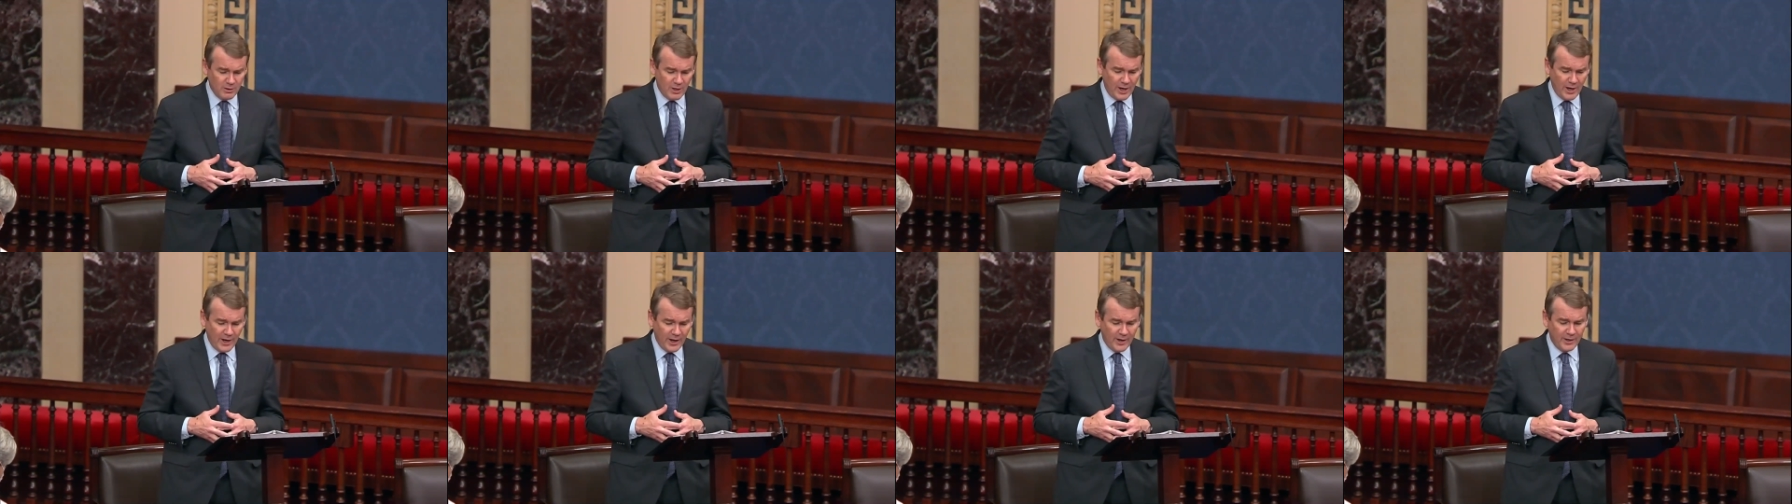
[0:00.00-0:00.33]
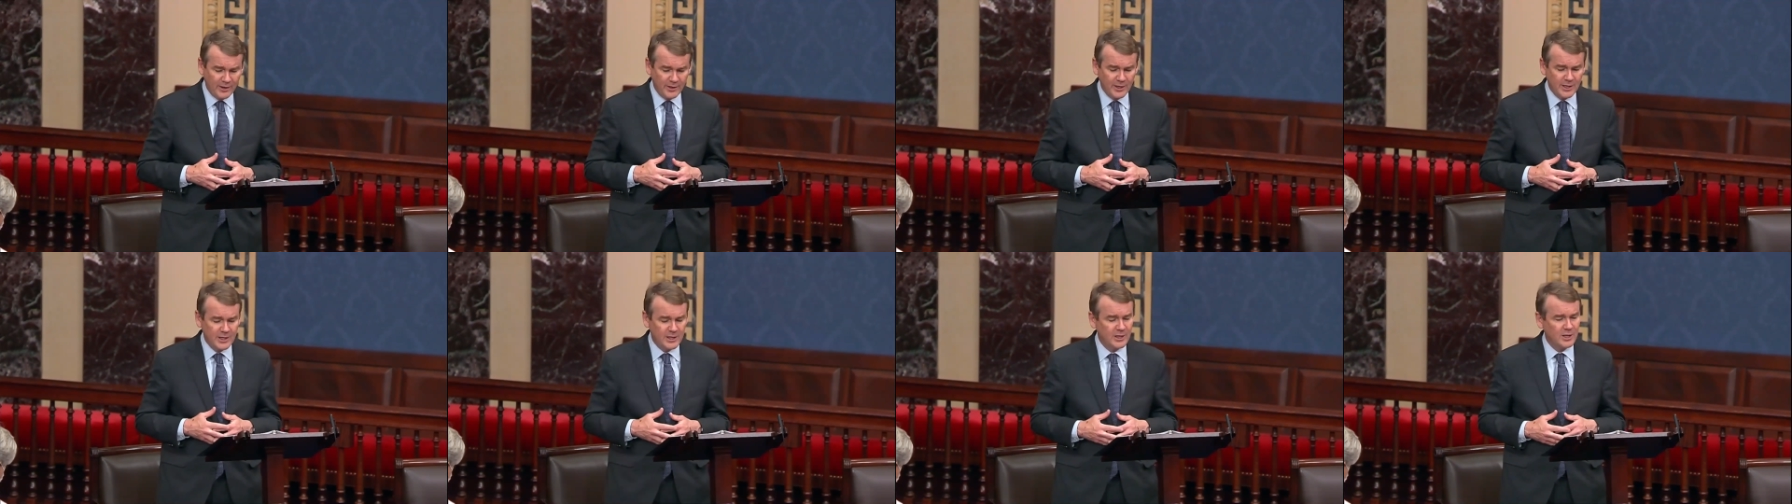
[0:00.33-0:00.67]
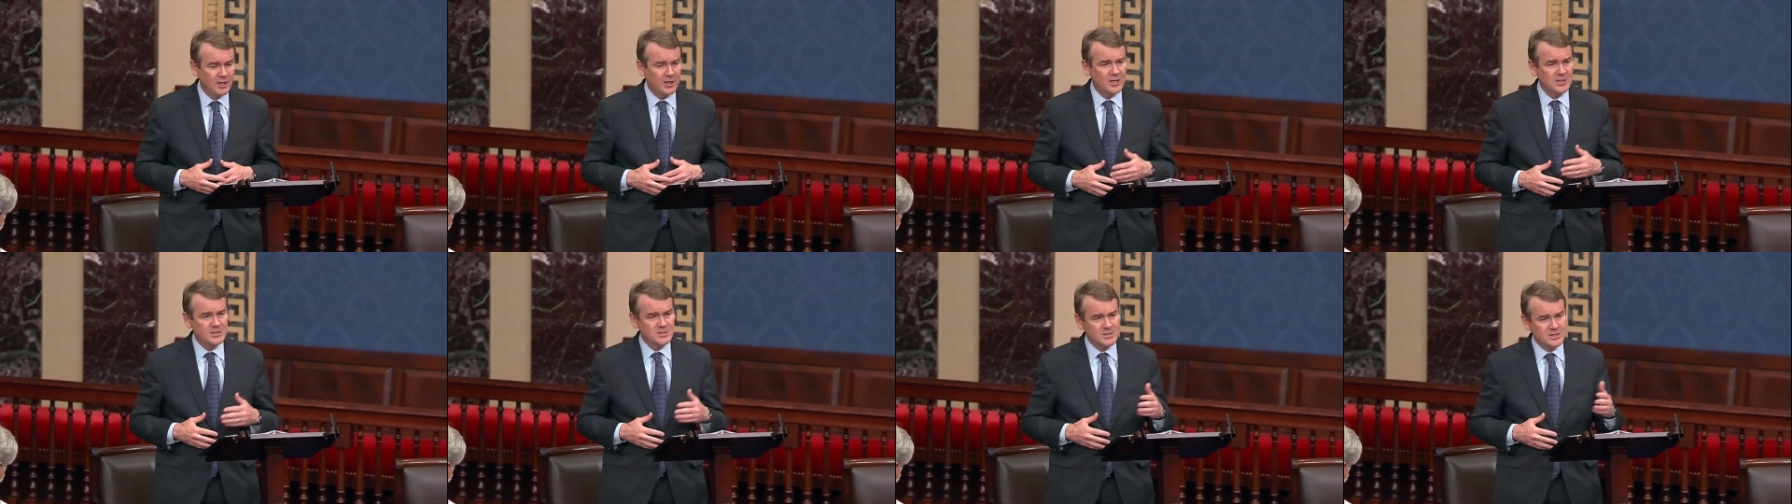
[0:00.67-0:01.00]
and it
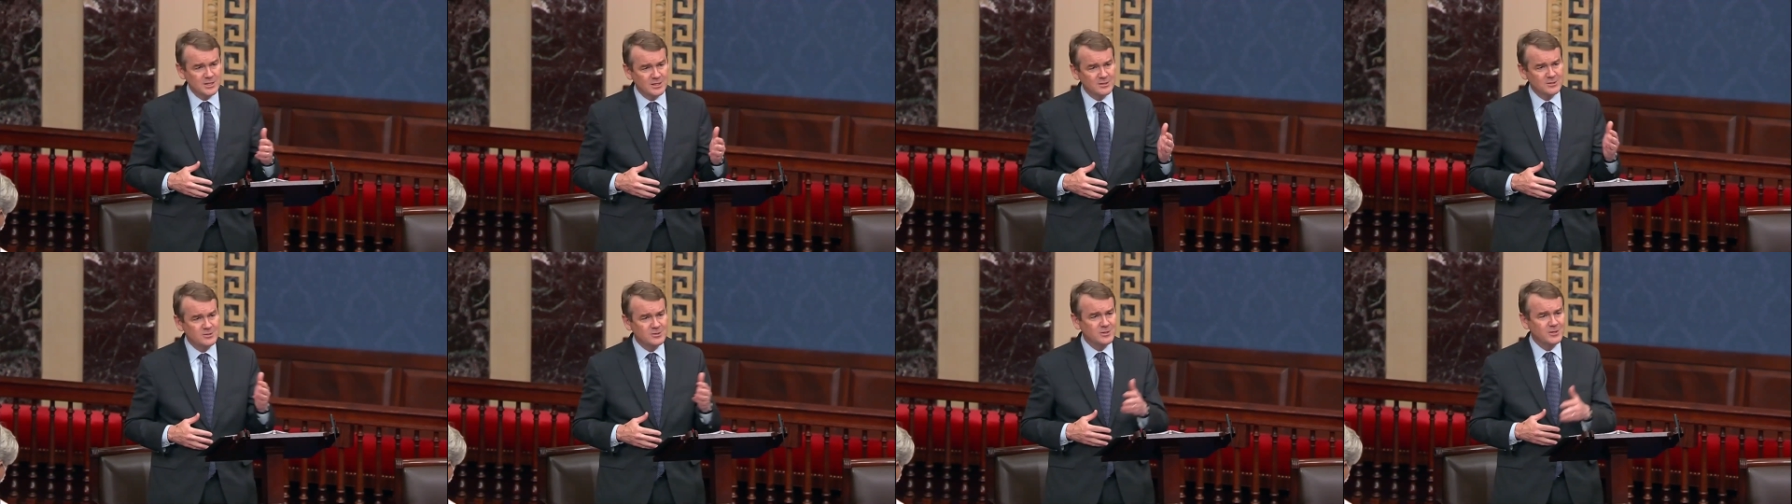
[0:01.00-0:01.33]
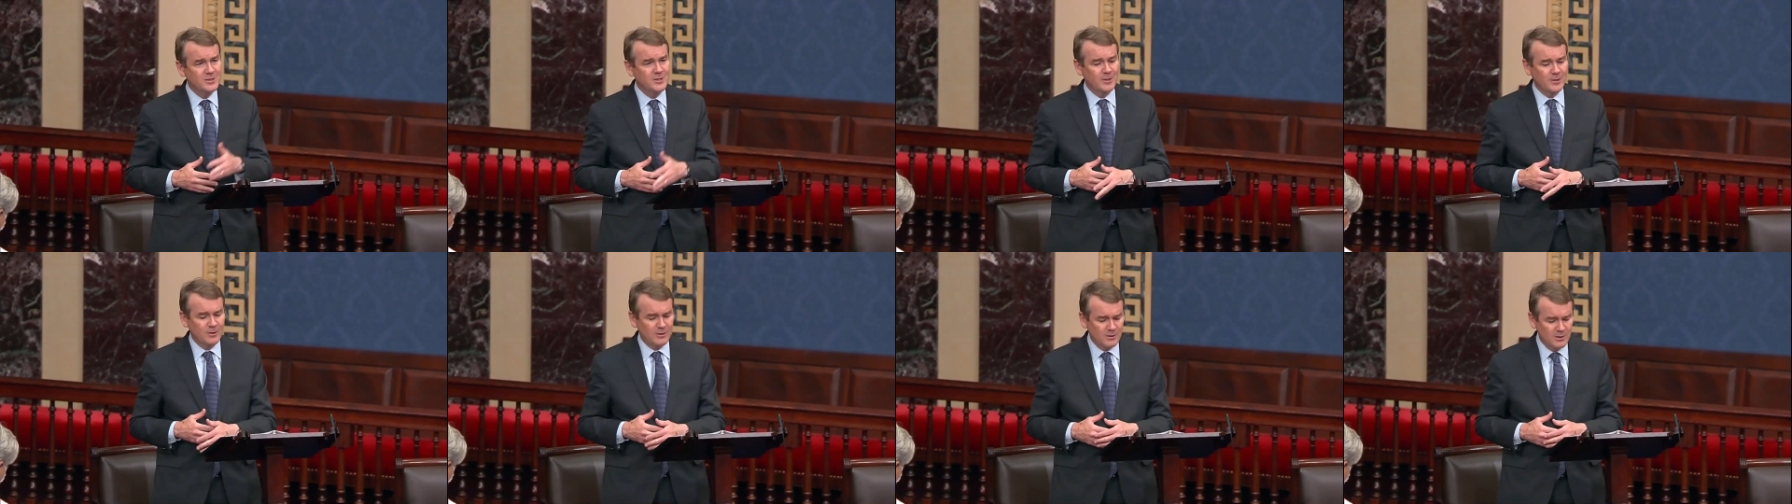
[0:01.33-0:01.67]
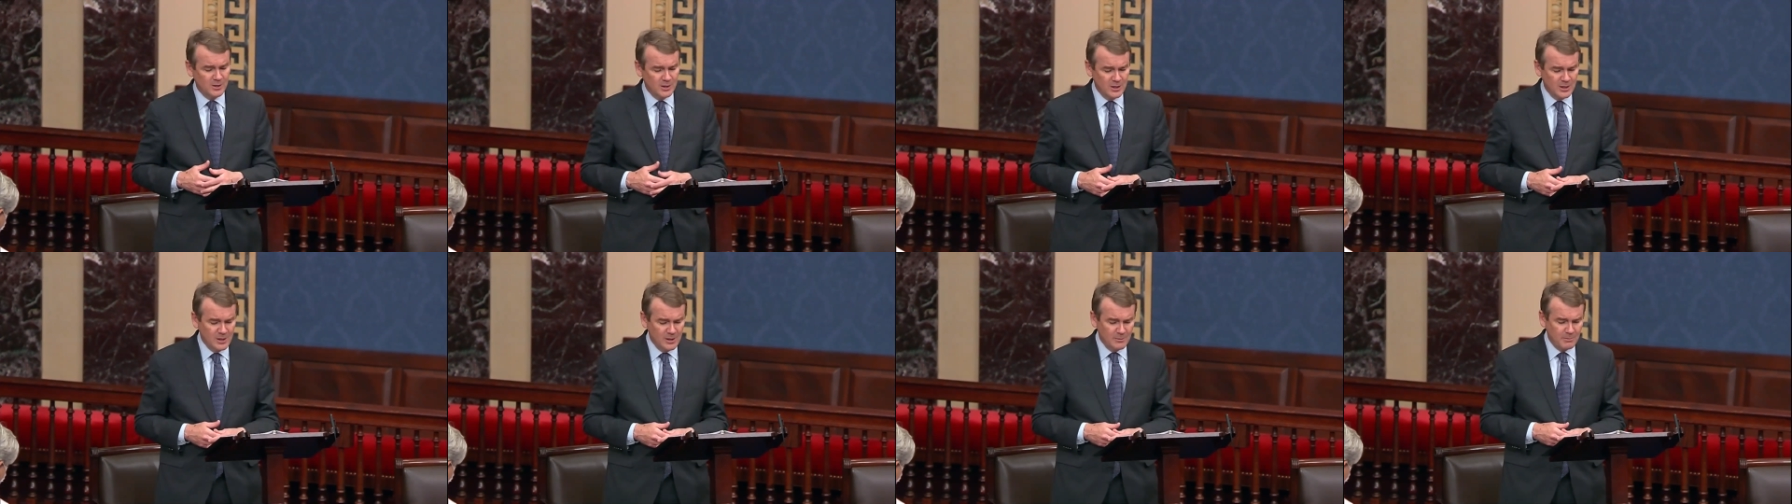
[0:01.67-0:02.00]
cuts into their
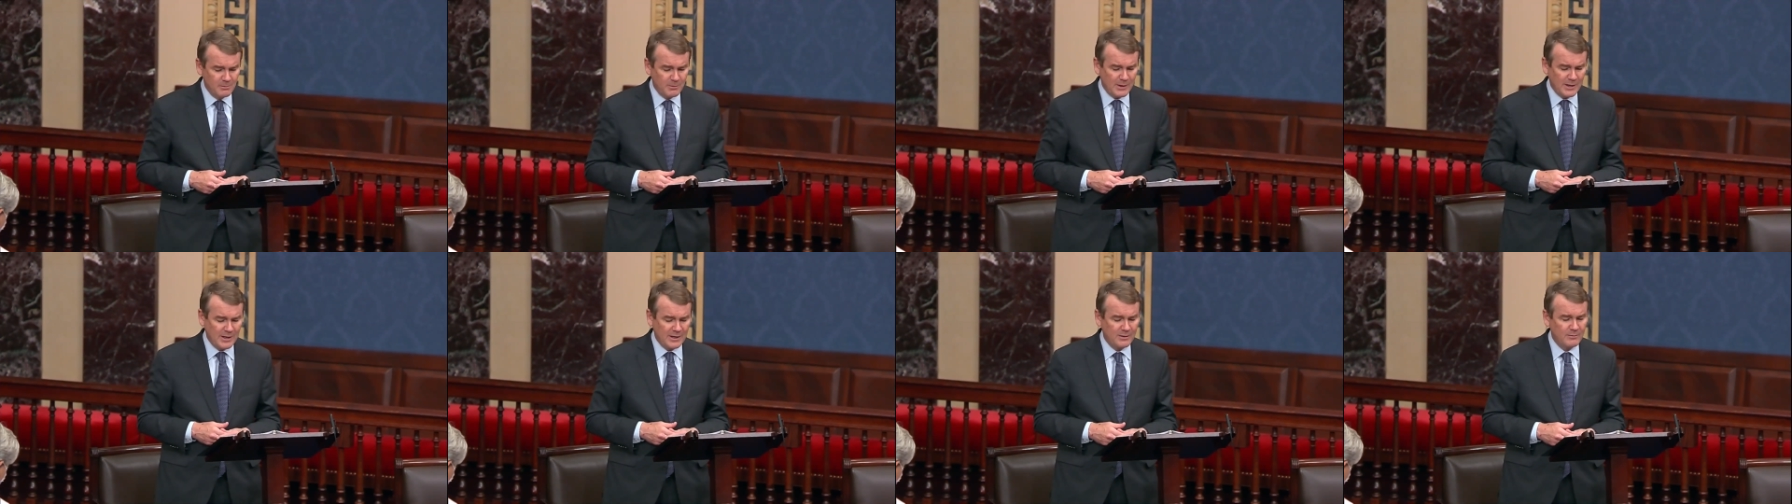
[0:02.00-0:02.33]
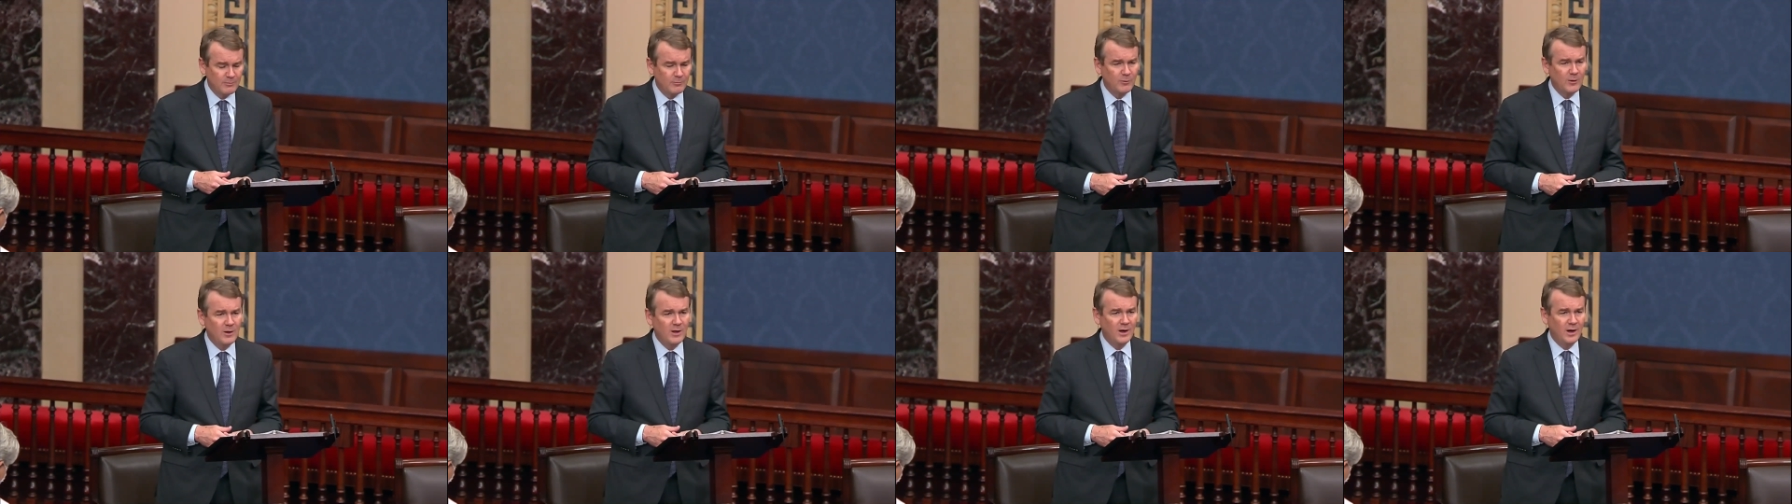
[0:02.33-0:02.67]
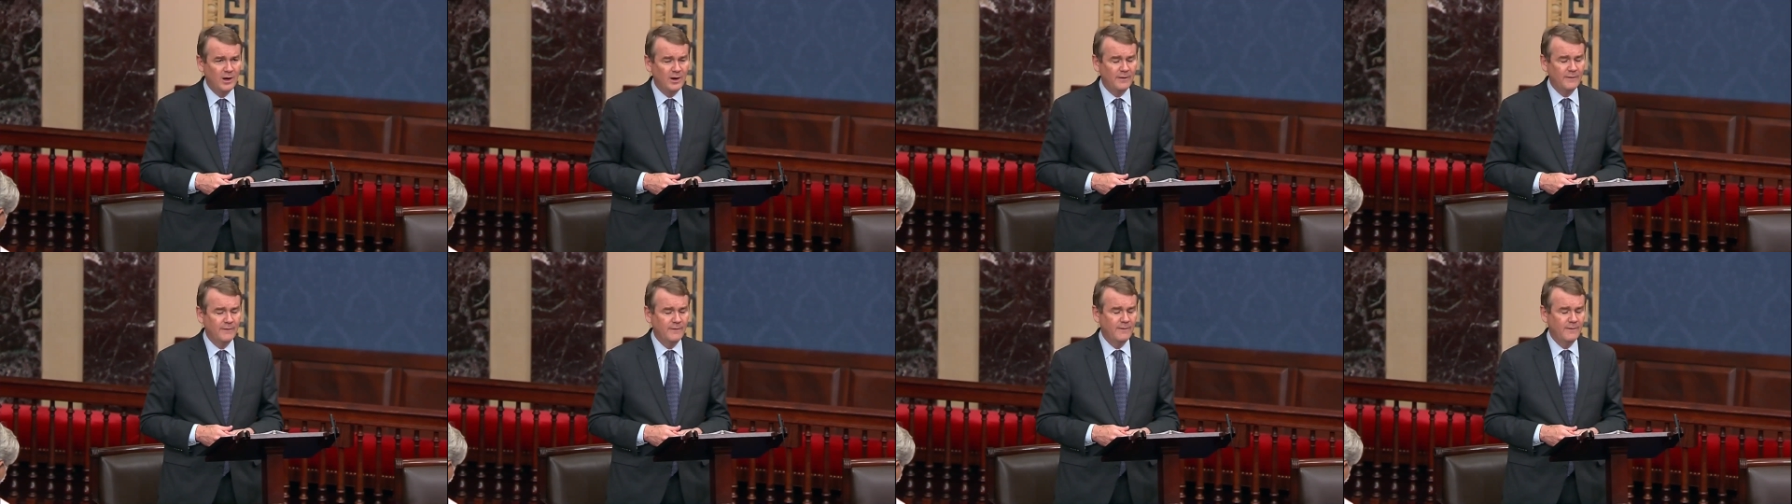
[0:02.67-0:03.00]
bottom line.